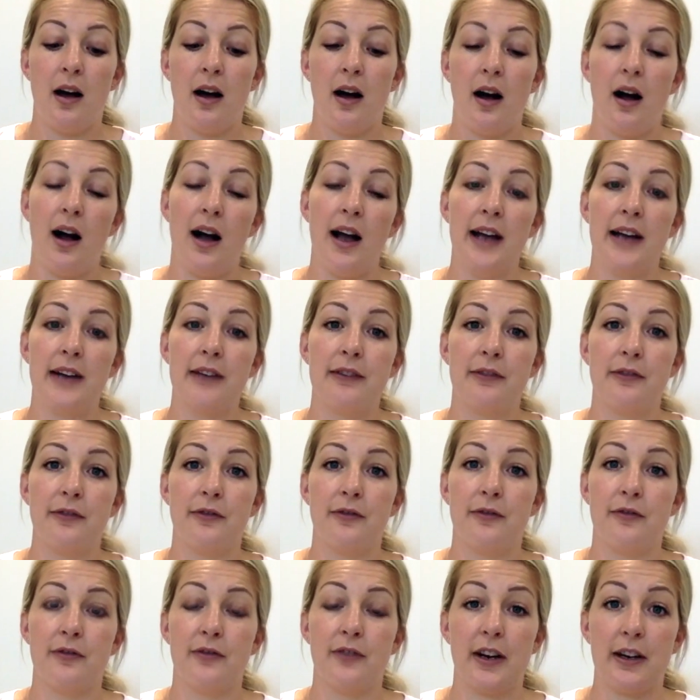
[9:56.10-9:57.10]
I
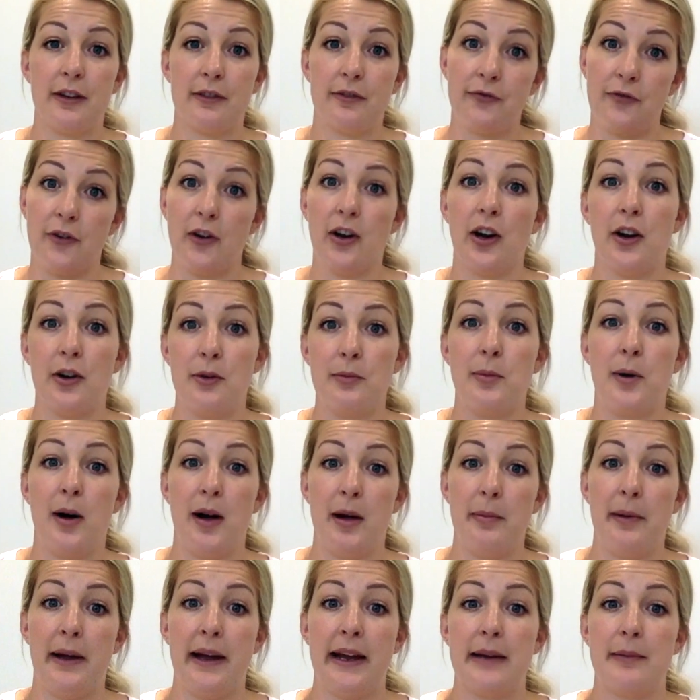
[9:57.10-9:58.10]
like follow
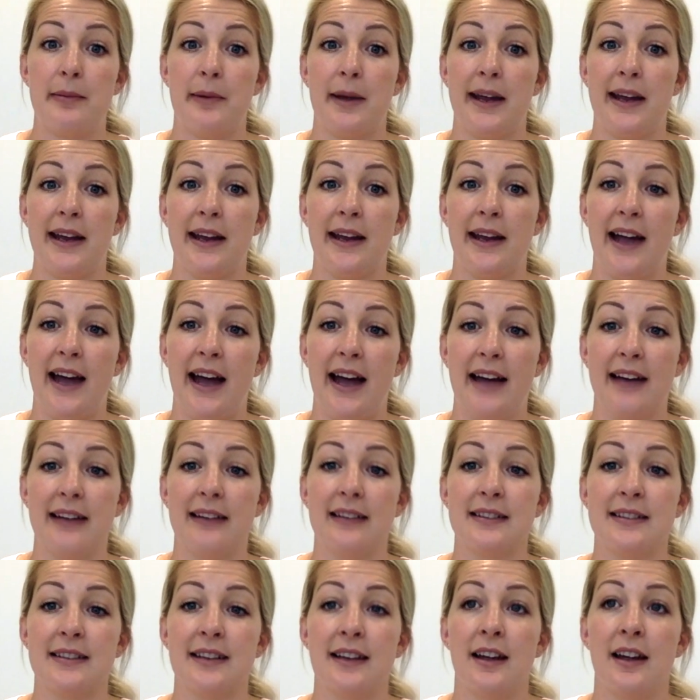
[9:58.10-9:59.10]
my baby
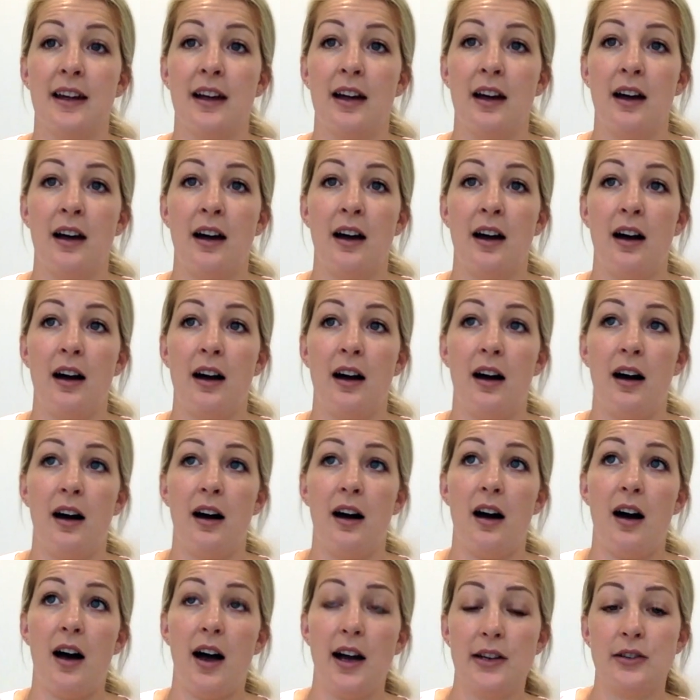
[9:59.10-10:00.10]
and
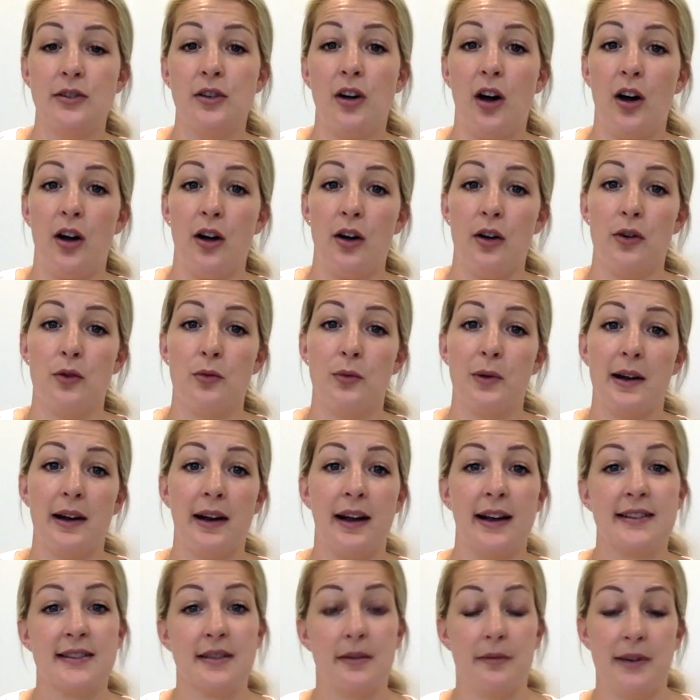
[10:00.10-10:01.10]
I know when
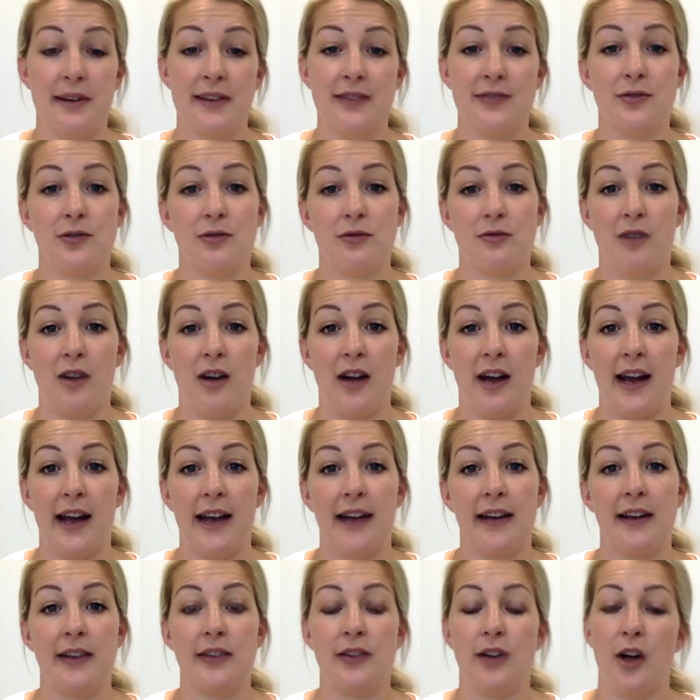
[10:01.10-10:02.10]
like something's not right,
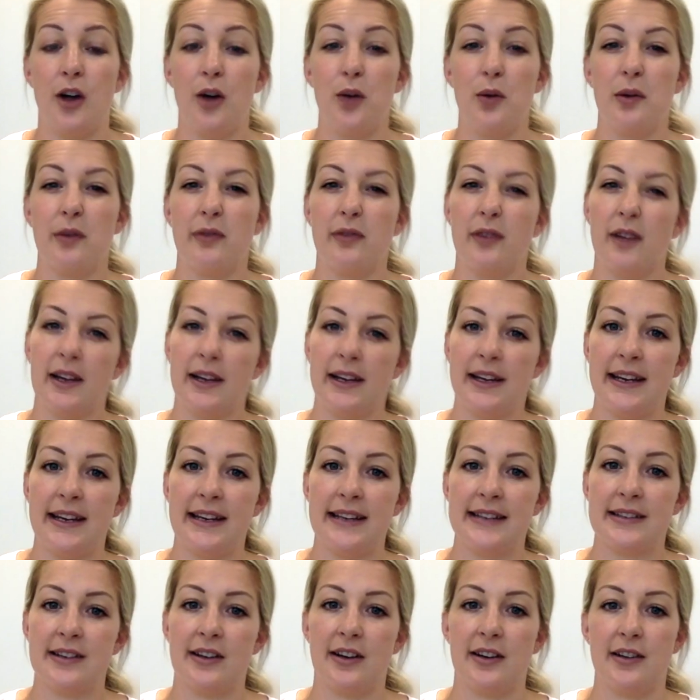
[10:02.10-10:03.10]
and I know if like
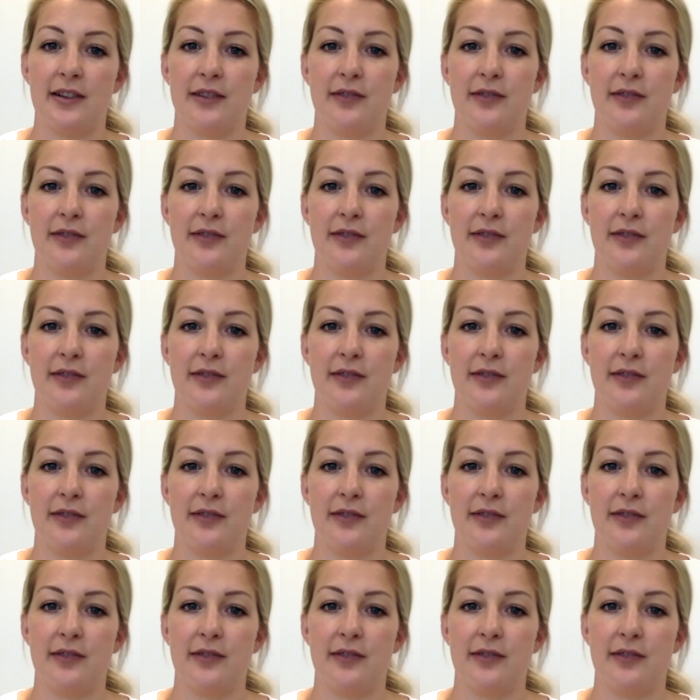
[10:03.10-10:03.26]
he's kind